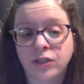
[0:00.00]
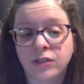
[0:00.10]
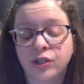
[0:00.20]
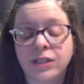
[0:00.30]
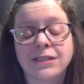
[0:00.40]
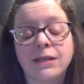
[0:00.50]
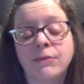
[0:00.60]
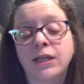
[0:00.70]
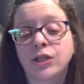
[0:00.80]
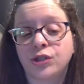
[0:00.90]
such as
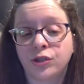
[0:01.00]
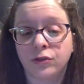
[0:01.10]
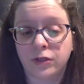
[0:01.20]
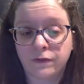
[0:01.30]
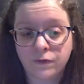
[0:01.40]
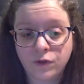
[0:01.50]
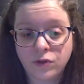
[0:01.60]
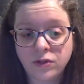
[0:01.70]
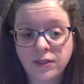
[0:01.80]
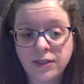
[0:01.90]
limiting sugary
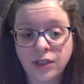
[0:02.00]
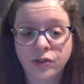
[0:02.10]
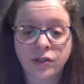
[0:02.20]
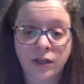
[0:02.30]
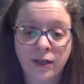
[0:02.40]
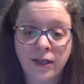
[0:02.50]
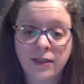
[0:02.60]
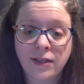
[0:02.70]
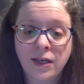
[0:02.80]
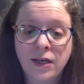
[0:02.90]
foods in your
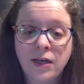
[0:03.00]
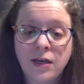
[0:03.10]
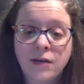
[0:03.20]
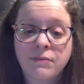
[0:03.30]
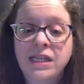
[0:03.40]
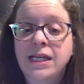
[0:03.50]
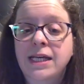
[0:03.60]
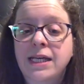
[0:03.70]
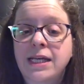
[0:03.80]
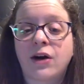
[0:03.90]
diet,
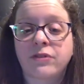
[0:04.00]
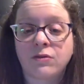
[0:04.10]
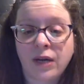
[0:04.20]
maintaining a healthy